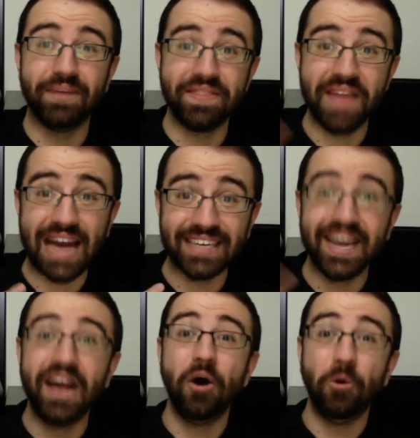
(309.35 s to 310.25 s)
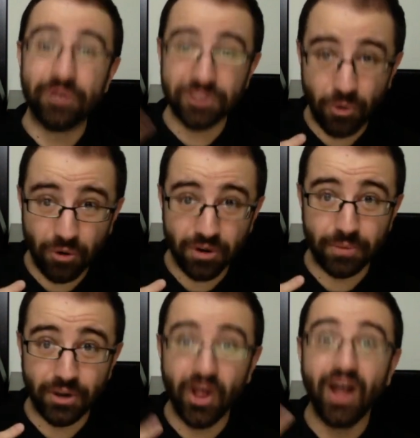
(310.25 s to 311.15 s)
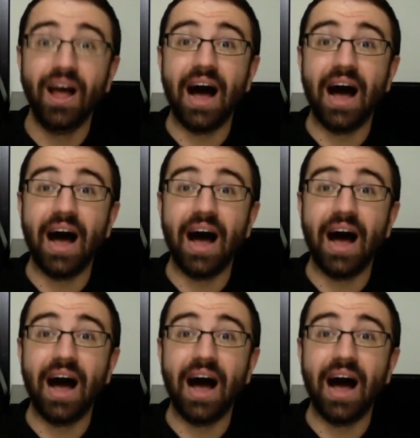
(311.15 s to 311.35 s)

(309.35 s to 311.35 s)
but that was horrible.